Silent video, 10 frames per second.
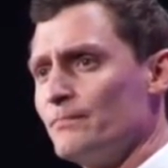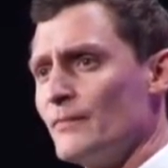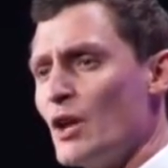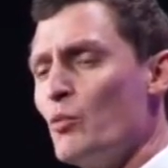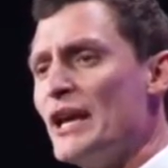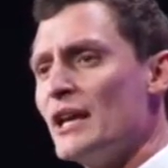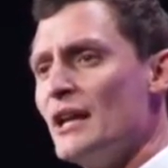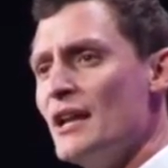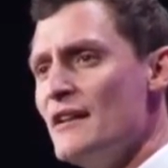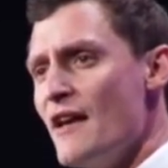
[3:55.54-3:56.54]
And we can
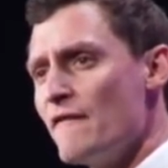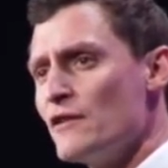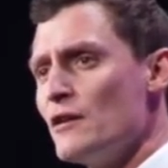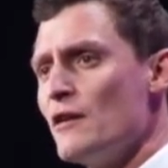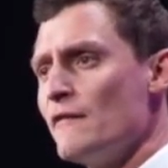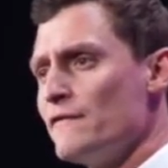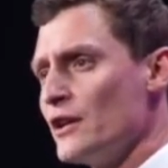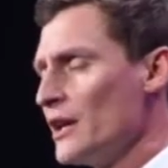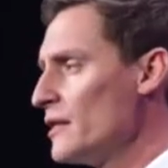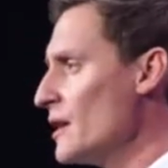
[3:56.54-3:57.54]
never
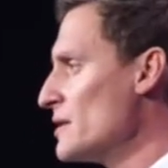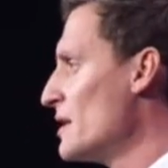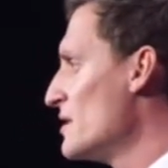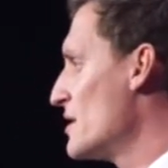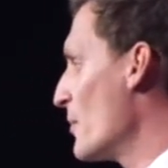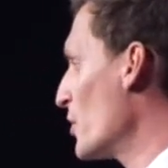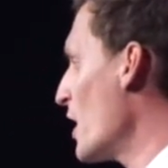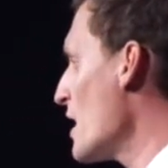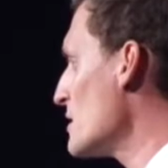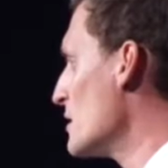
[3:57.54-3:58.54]
forget this. These
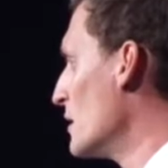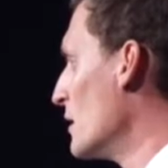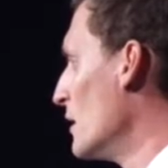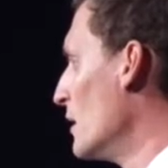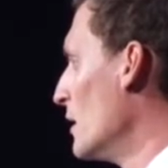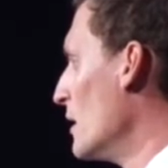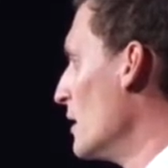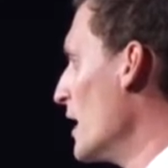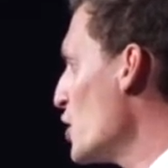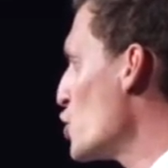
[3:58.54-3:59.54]
Democrats,
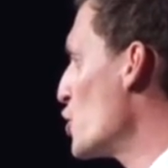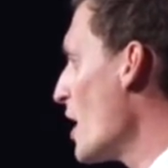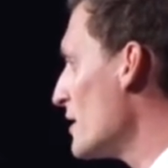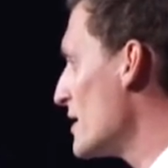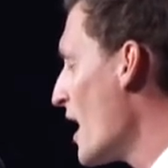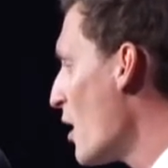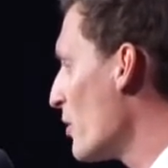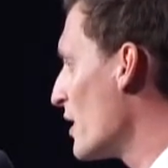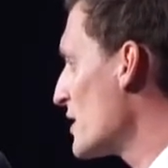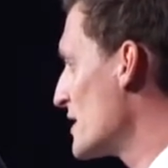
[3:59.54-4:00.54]
they shut down
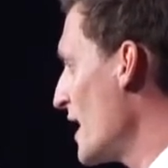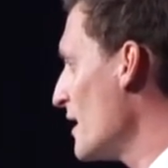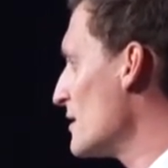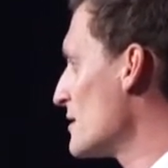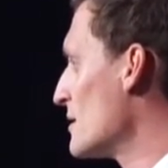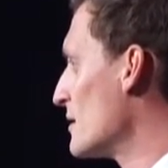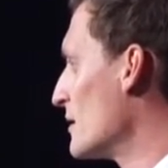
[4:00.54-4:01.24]
their states.